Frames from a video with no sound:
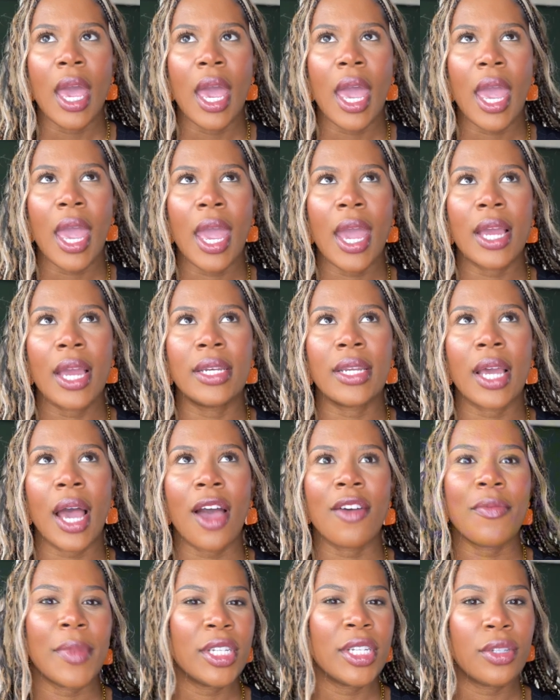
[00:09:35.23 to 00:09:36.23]
And
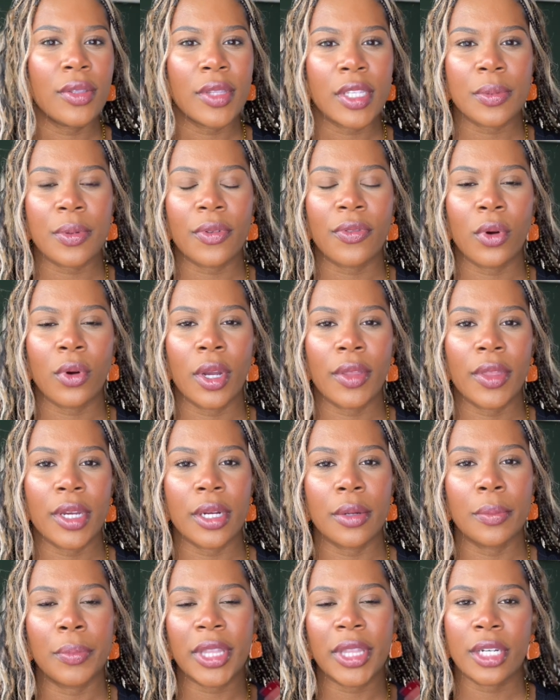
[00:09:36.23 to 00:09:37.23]
I mentioned this before,
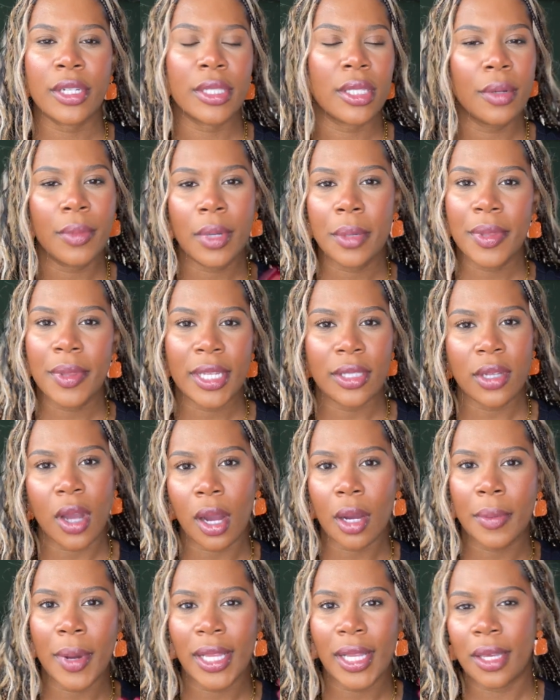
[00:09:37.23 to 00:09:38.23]
but there are certain people that
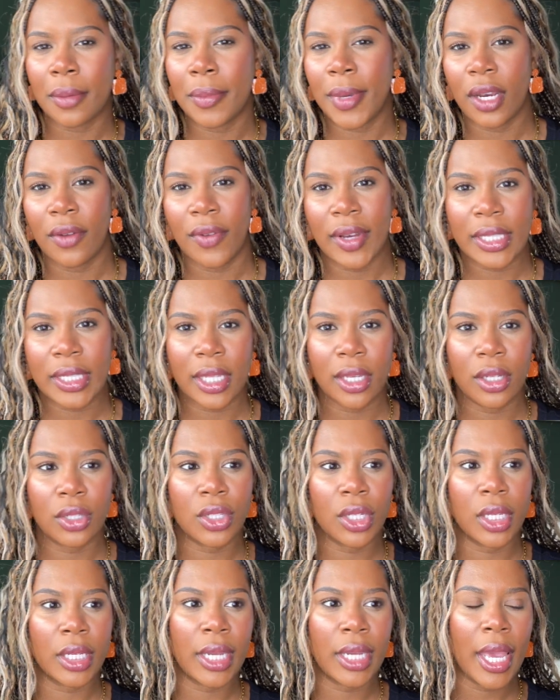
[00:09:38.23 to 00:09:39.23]
talk about like
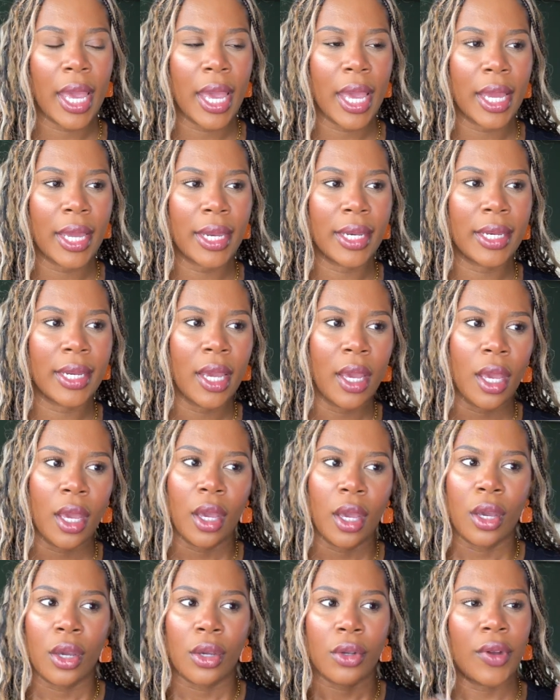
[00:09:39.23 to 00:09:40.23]
manifestation and
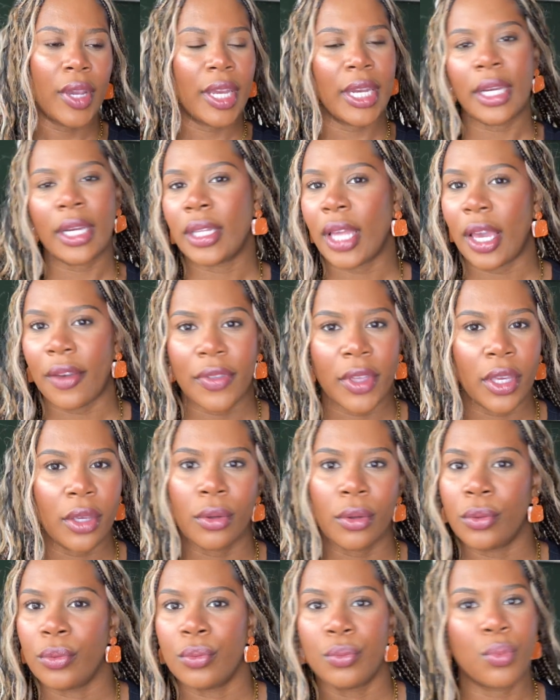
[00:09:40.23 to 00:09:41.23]
creating a life that
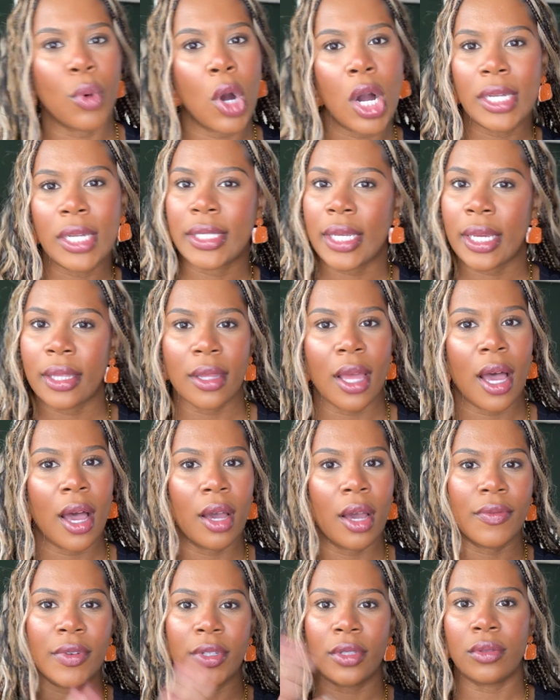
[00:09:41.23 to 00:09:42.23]
you want and
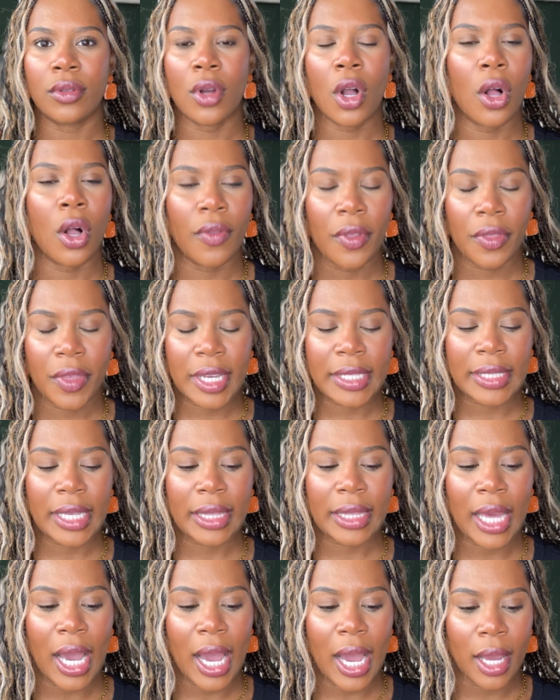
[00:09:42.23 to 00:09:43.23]
love and all the things
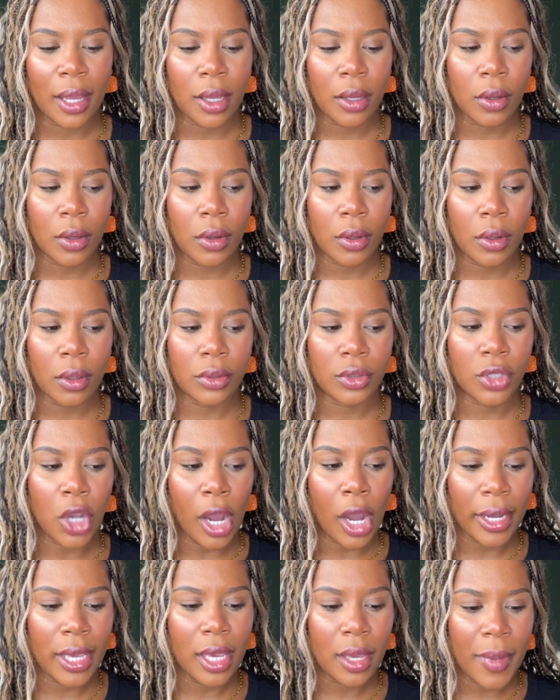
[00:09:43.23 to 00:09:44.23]
like that.
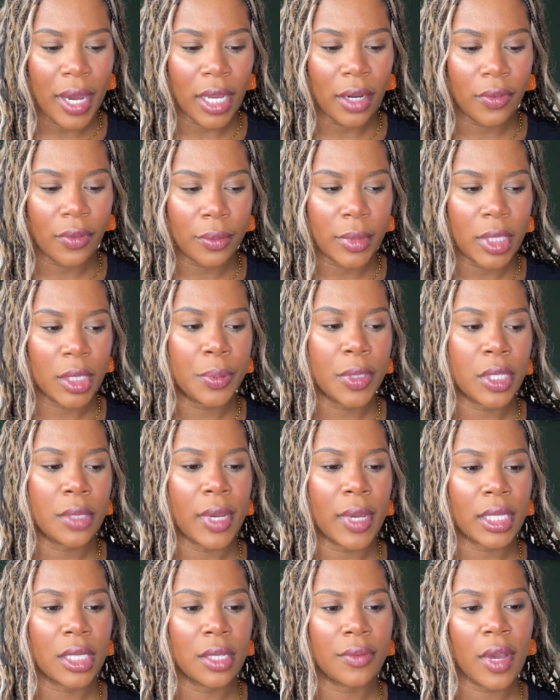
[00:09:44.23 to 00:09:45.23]
talking about it from this
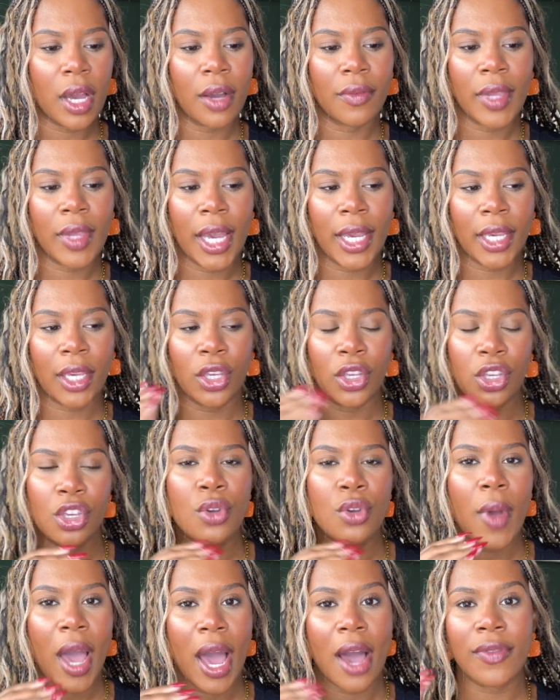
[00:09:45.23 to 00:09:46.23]
perspective of like,
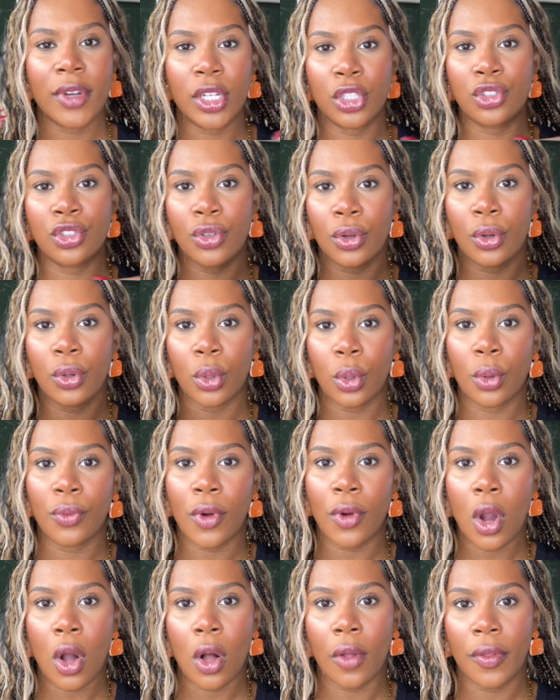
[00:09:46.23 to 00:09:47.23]
you have control
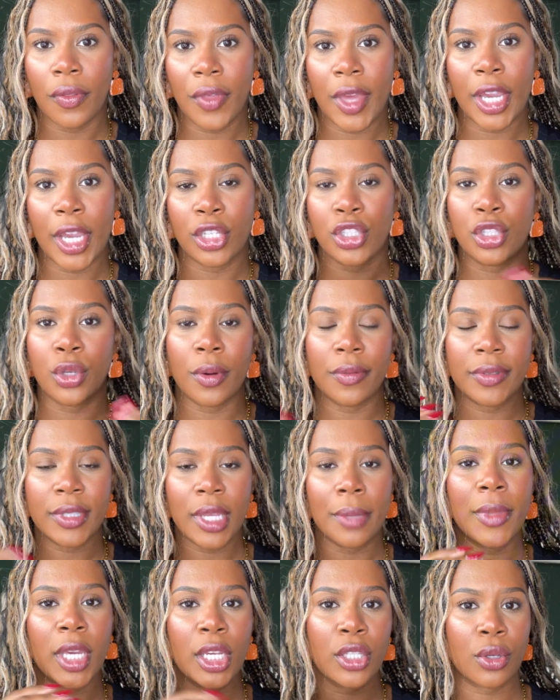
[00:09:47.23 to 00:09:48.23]
over all the things. So if
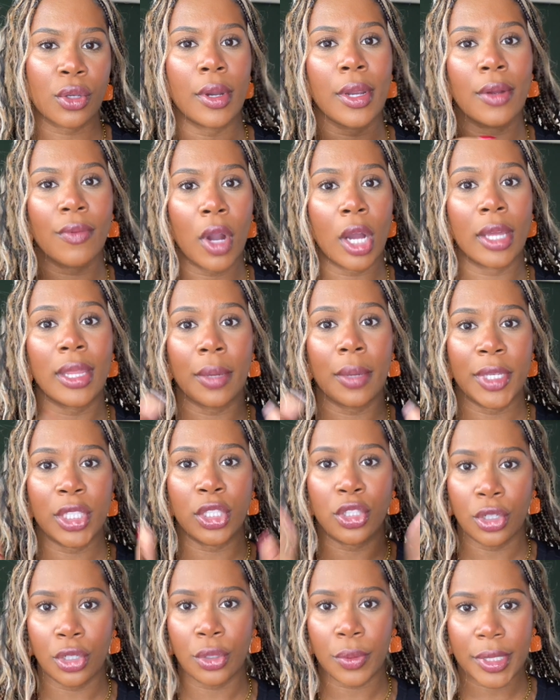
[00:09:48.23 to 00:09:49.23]
something is going wrong, that
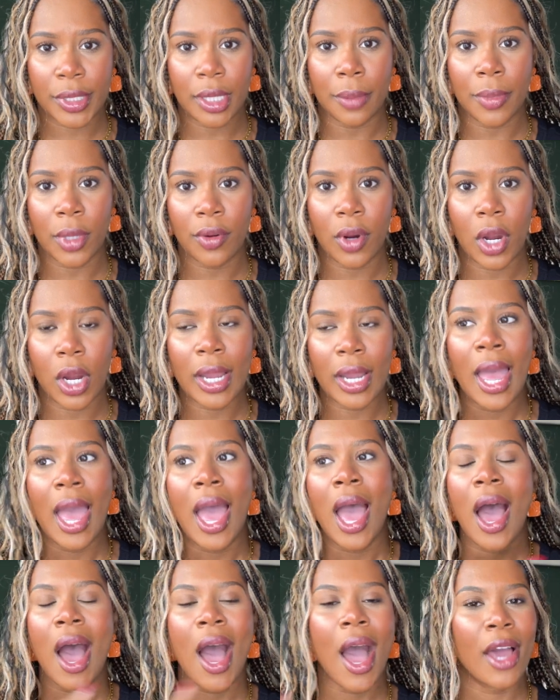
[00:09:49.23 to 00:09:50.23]
means you're doing something wrong.
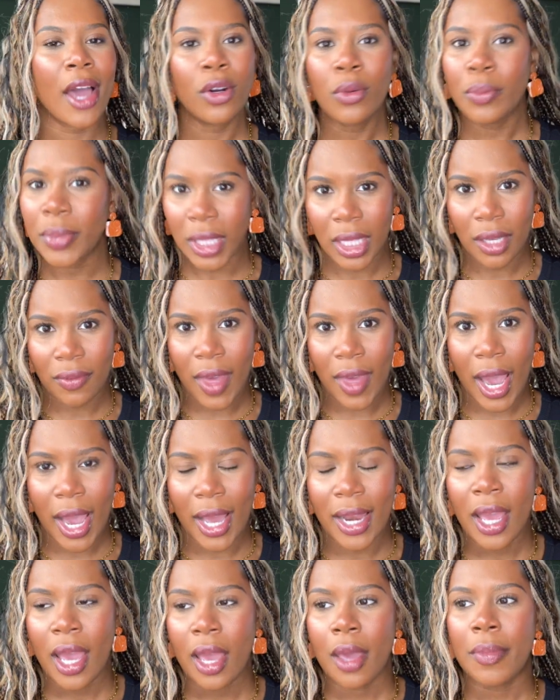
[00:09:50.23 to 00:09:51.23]
I don't believe
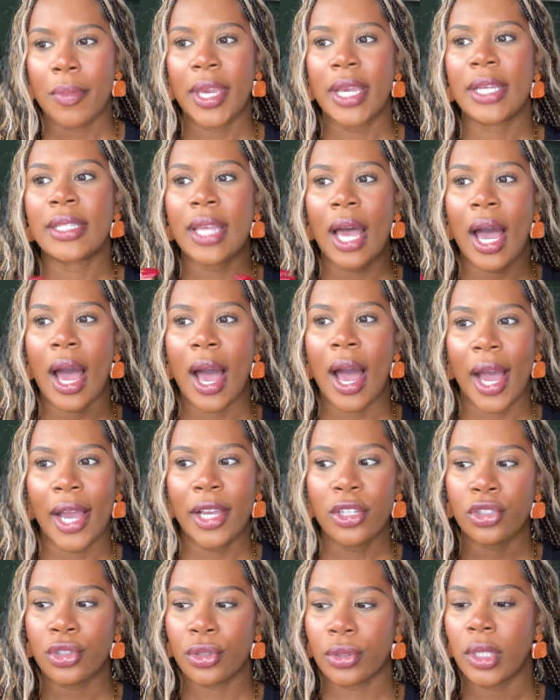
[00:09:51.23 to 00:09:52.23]
that, because
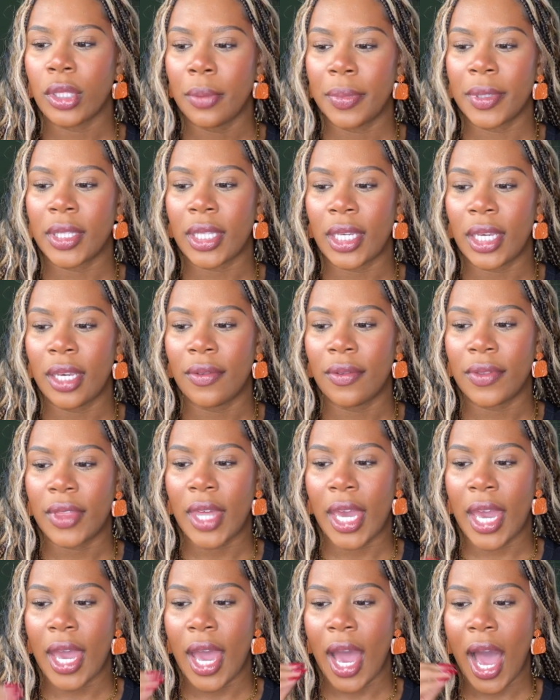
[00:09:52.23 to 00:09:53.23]
I truly believe
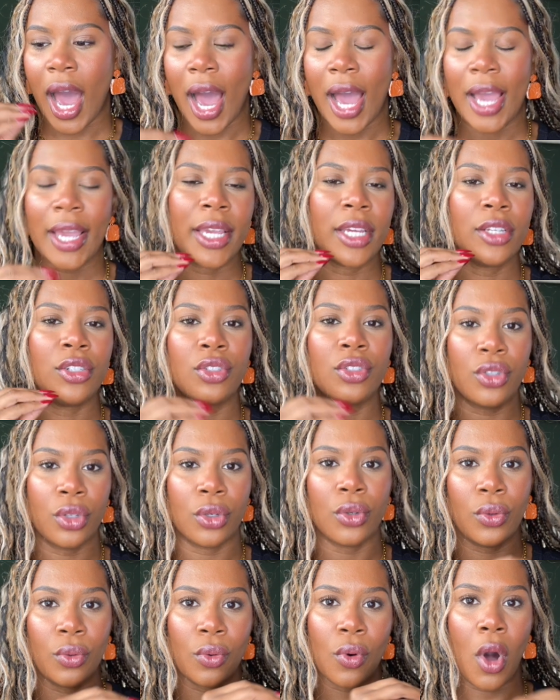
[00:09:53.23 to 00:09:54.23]
that I can
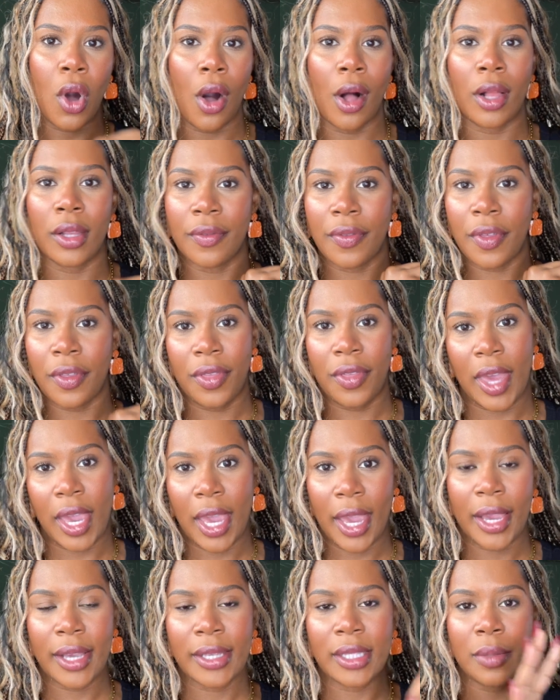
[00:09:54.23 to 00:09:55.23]
do all of the
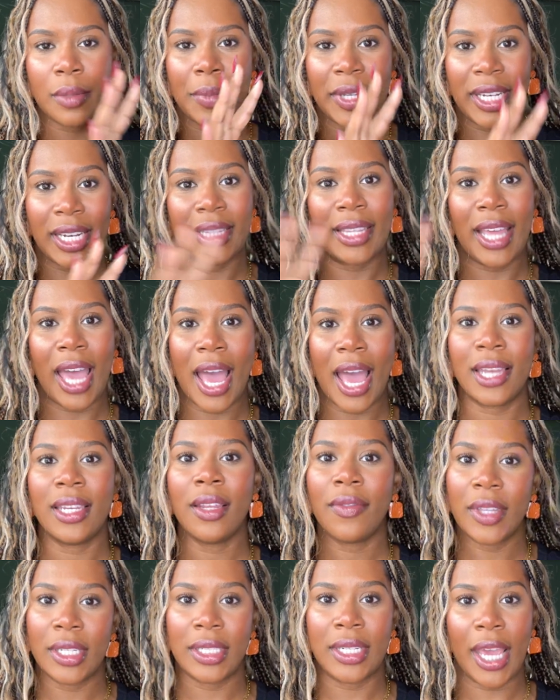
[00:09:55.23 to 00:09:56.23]
things, but at the end
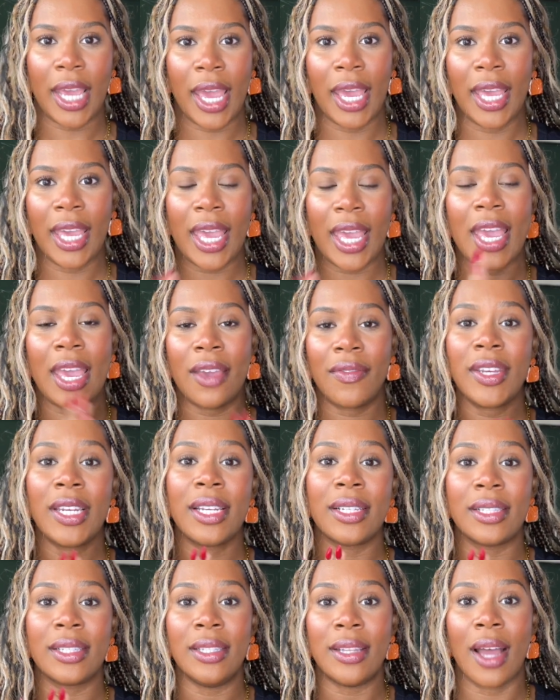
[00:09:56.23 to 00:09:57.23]
of the day, if it
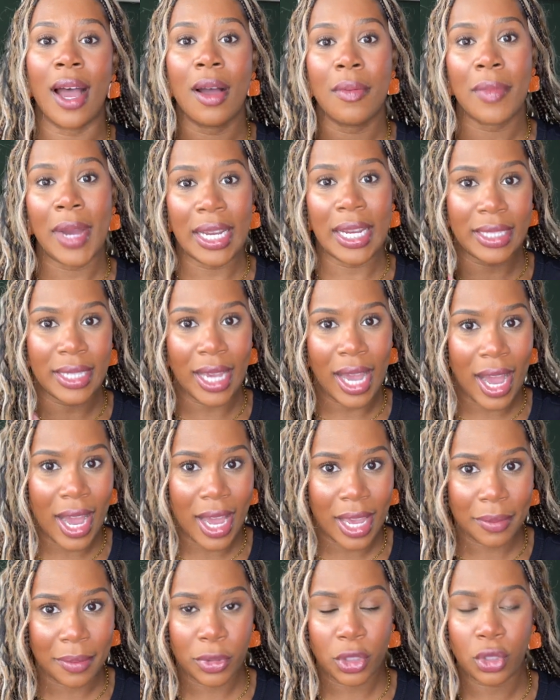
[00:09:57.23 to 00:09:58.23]
is not my
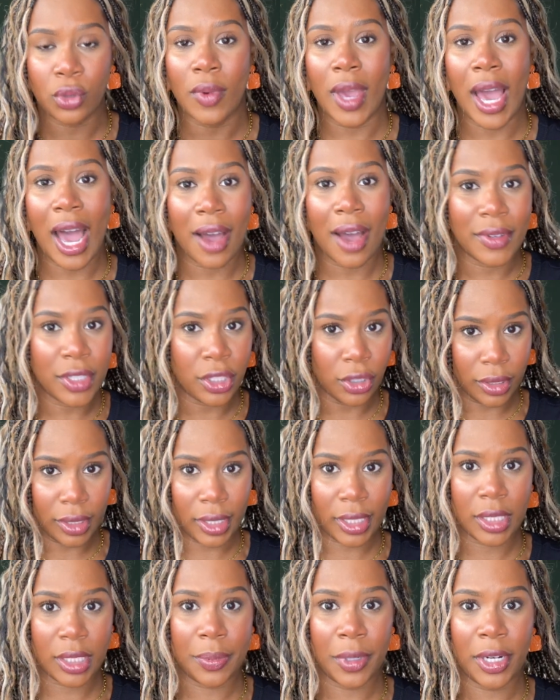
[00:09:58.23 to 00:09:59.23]
time to have a certain
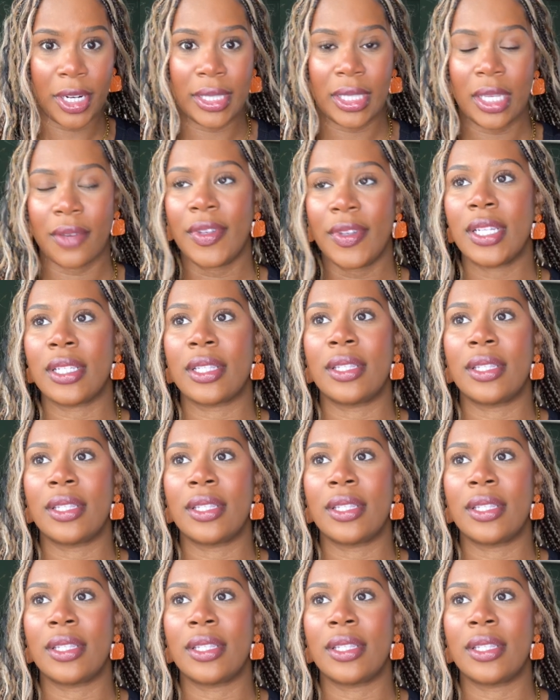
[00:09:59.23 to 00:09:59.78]
experience, if it is